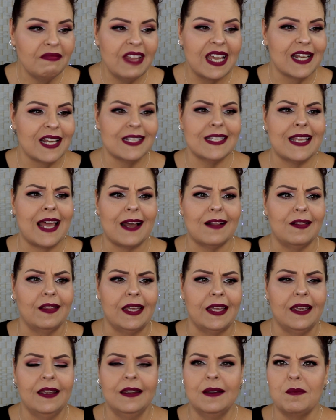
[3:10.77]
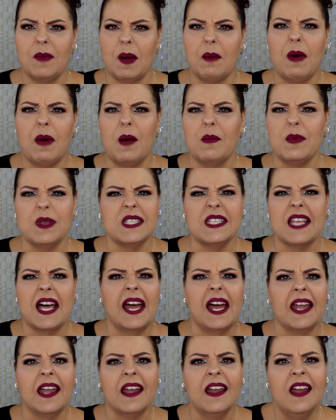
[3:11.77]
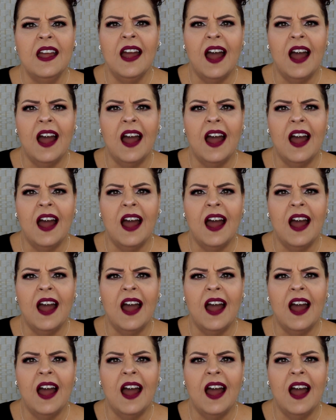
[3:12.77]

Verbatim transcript: Exactly. My mom was like,